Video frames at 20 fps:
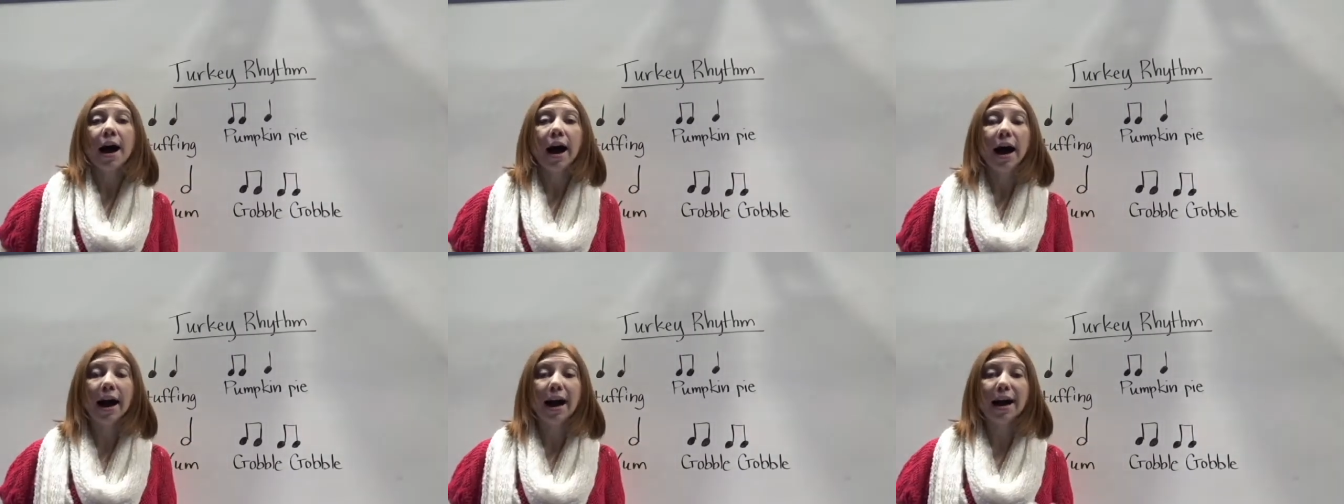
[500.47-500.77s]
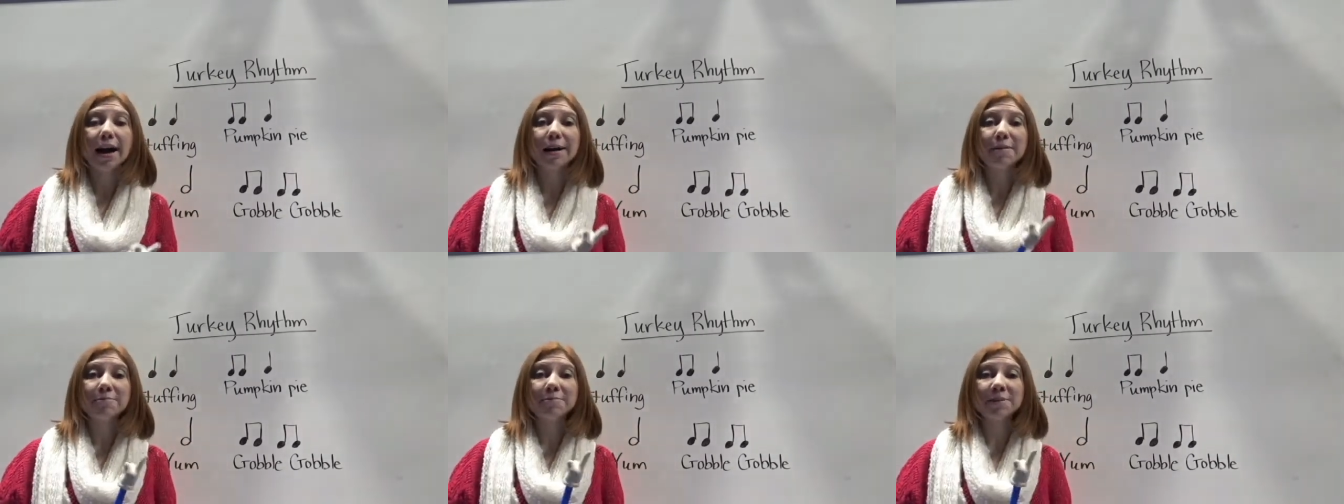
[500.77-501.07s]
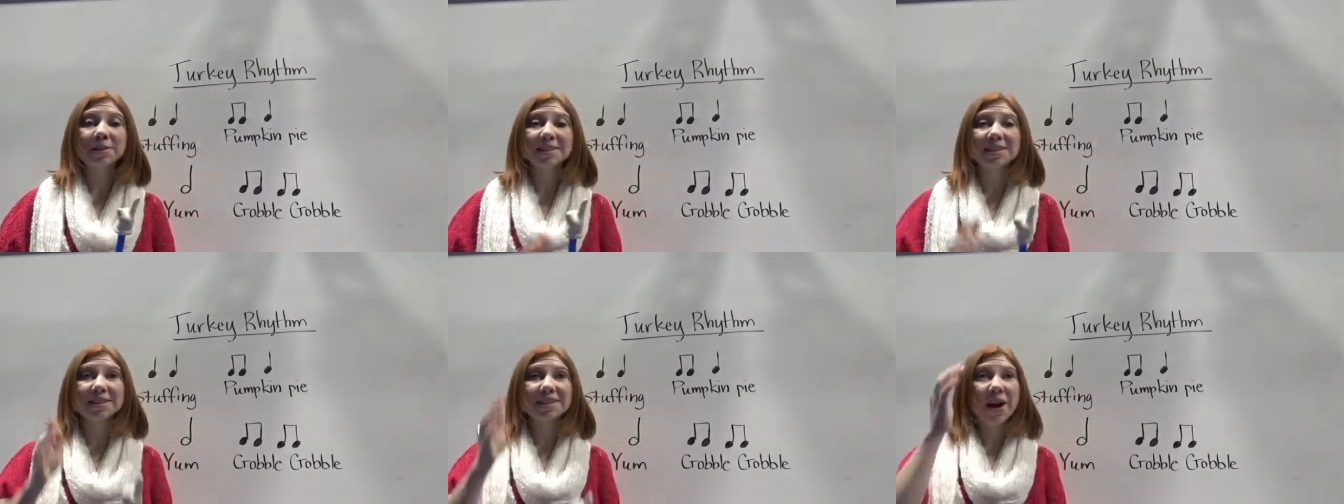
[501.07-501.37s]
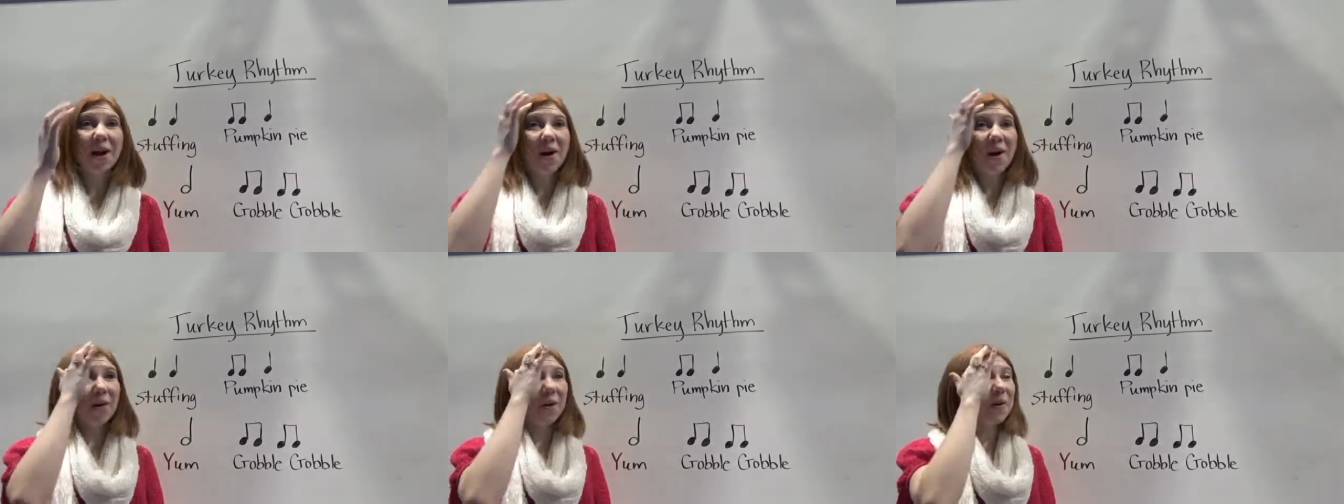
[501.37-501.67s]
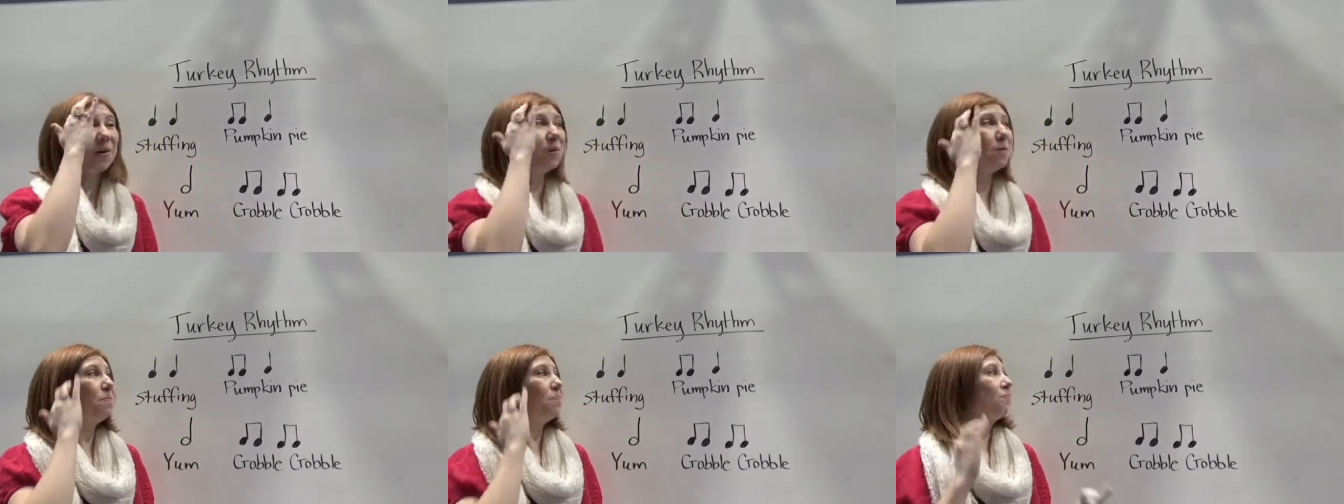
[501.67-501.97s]
Um,
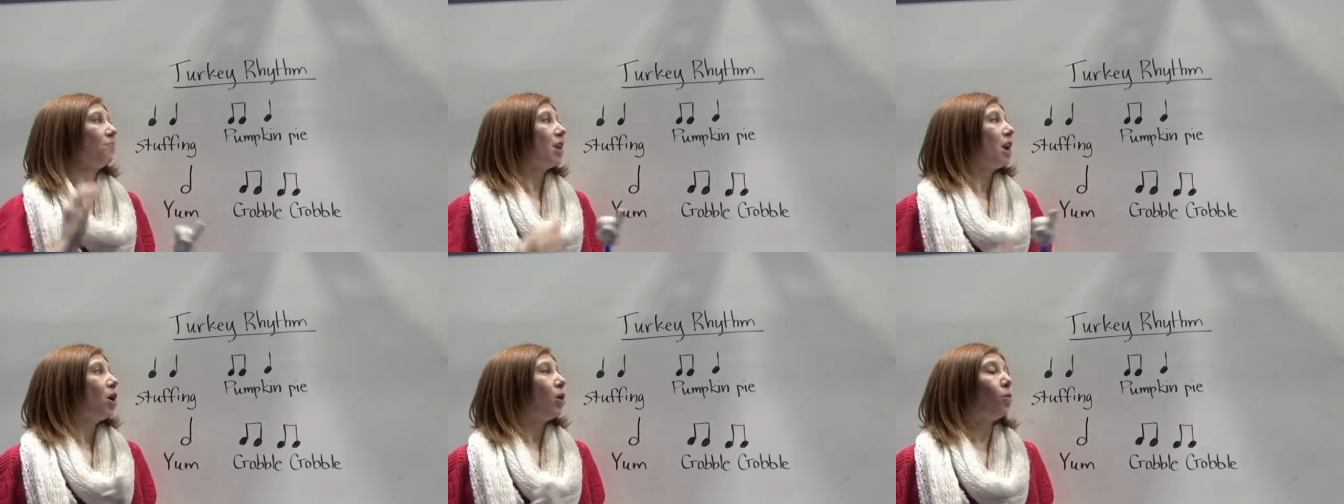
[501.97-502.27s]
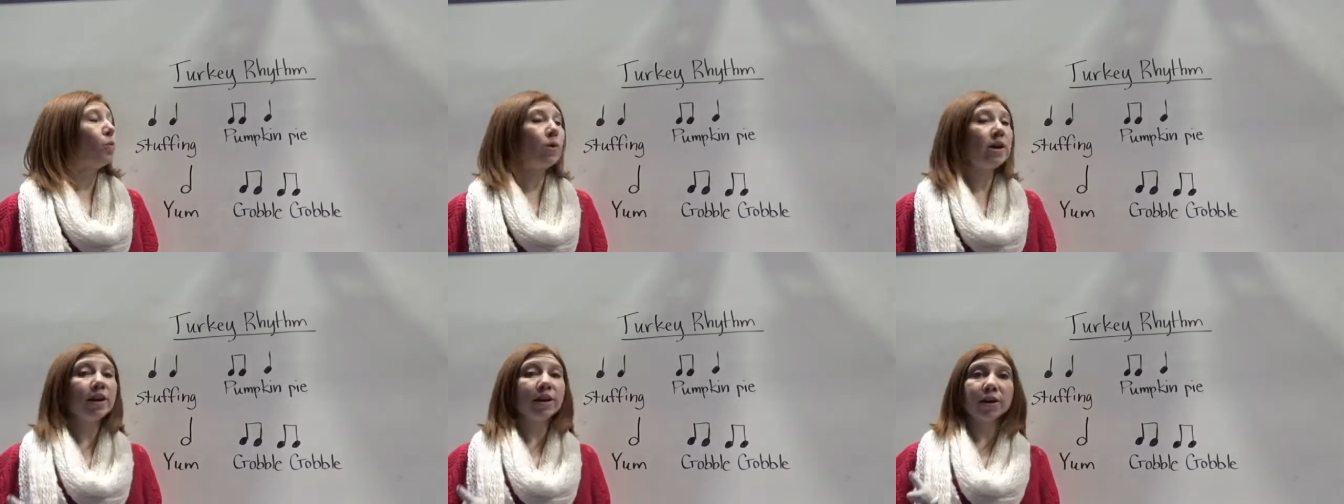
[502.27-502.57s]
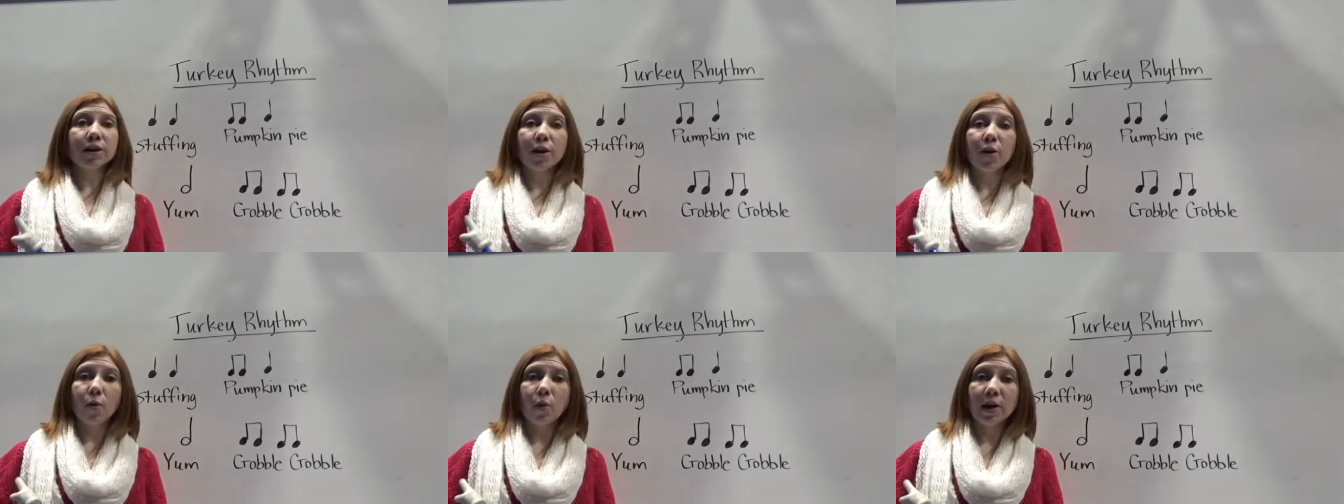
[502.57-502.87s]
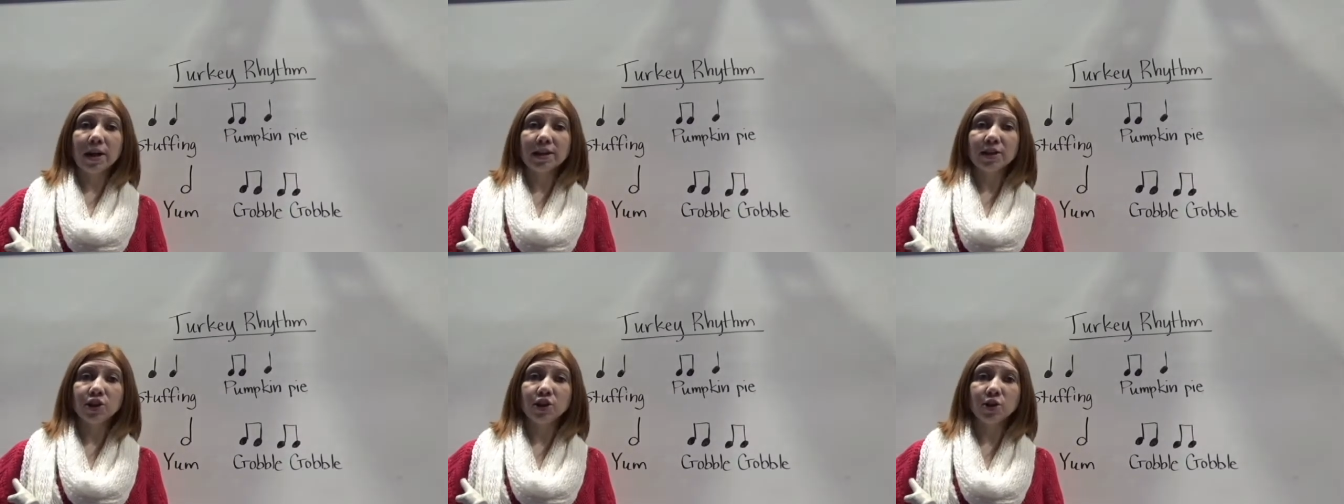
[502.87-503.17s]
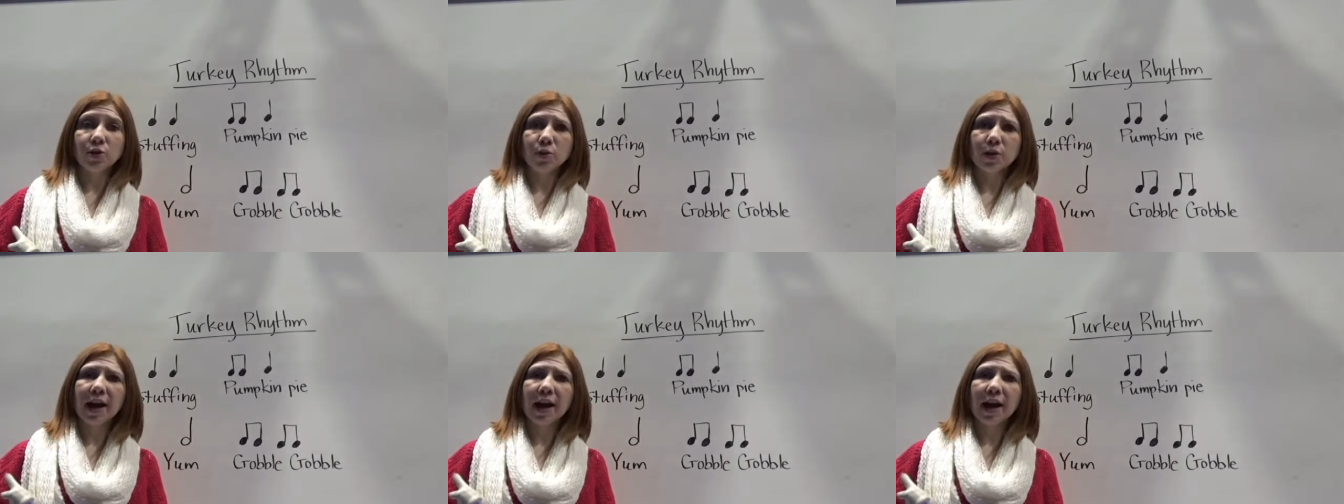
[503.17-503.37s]
so, we are going to,